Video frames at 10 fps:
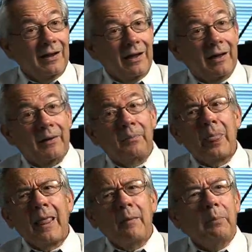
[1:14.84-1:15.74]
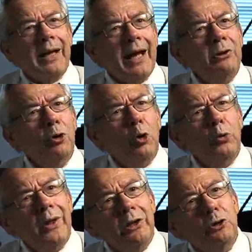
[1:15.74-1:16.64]
But I know
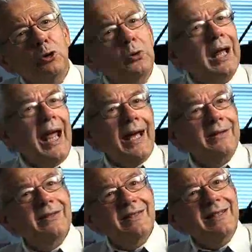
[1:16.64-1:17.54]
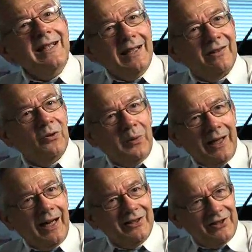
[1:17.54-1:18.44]
that you can't see it the way
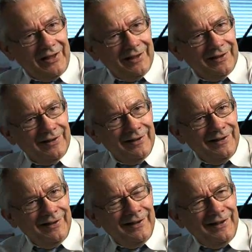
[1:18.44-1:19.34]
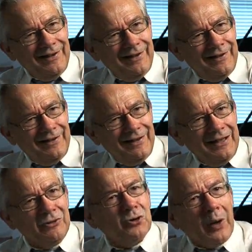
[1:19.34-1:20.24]
I see it.
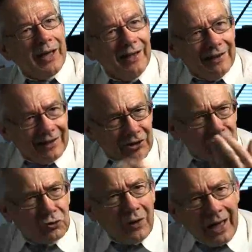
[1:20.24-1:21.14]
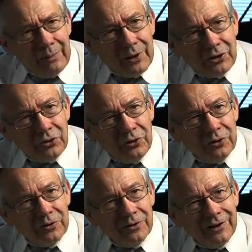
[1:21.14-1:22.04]
And so I can describe it to
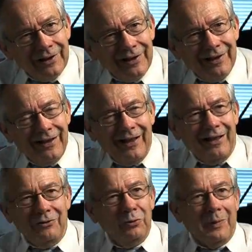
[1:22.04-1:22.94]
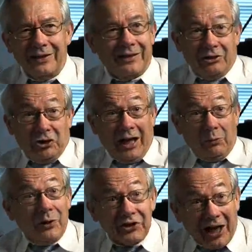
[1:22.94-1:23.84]
you, and you might say, gee, I
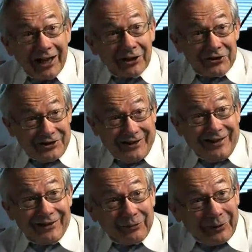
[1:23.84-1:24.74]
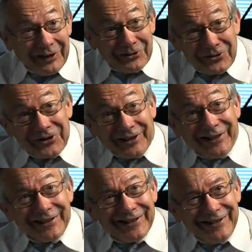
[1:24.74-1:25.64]
wish I could see it the way you see
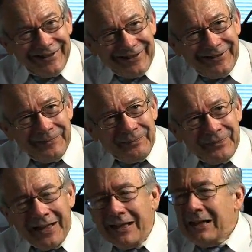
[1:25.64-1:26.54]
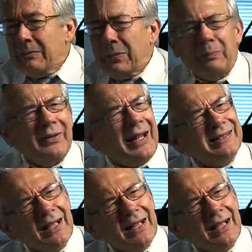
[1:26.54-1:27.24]
it, you know? But that's